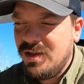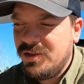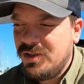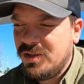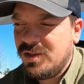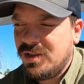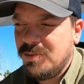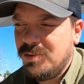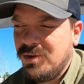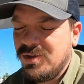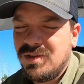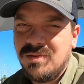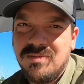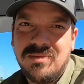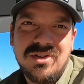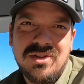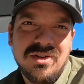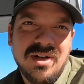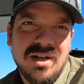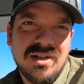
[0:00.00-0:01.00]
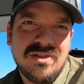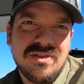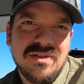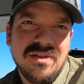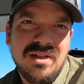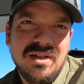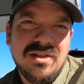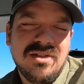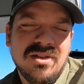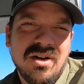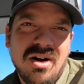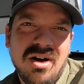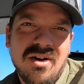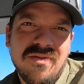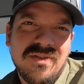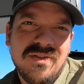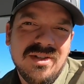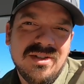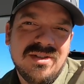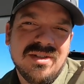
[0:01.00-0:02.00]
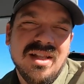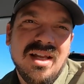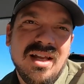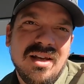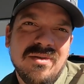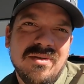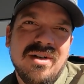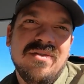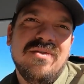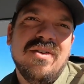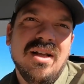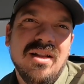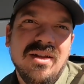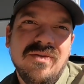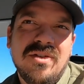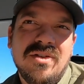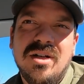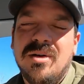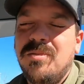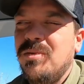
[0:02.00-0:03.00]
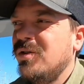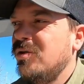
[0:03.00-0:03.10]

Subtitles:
just to put some stress release off this leg whenever I lift it up